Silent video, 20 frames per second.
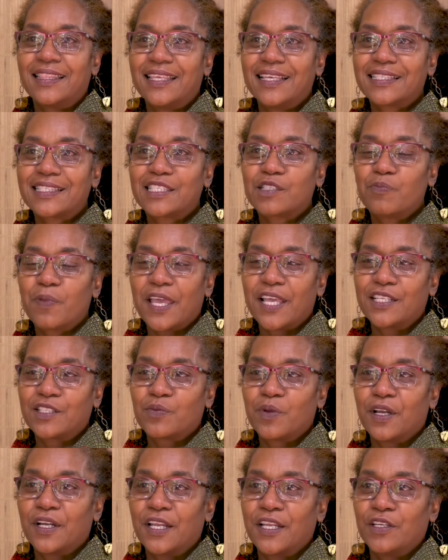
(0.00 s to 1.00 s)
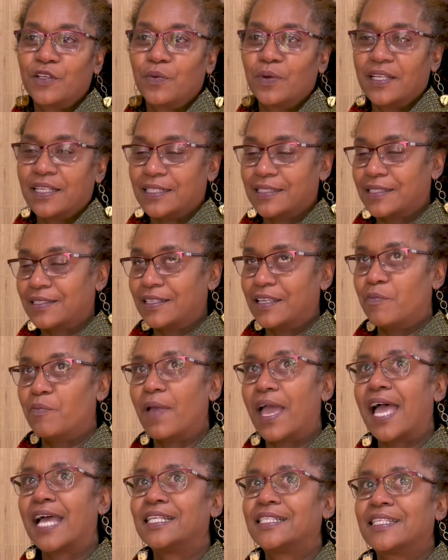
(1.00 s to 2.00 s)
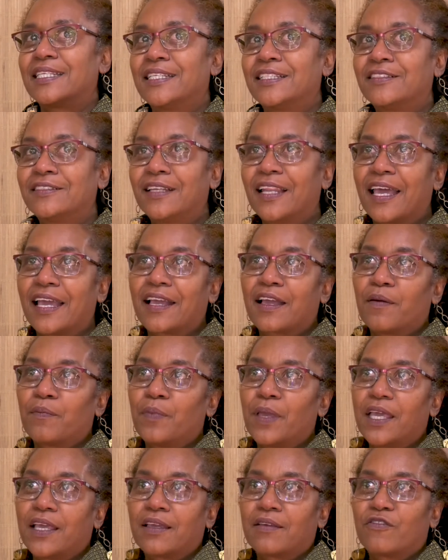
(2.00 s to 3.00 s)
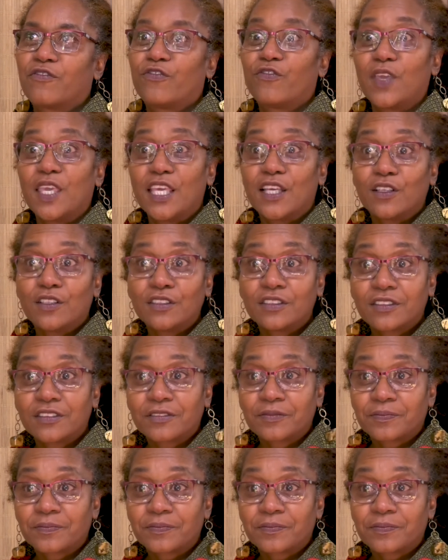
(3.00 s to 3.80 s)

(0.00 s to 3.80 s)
this space where they do it, is imagine like a big field,